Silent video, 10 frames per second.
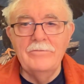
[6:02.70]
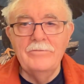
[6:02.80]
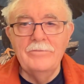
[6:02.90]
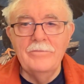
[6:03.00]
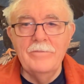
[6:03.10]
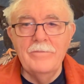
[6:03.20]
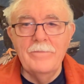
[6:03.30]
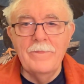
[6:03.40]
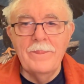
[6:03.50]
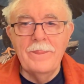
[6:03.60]

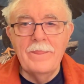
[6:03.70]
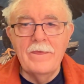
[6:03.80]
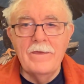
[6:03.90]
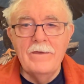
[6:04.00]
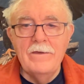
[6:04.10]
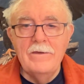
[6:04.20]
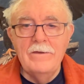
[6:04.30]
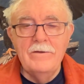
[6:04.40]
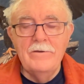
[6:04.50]
Nothing is said.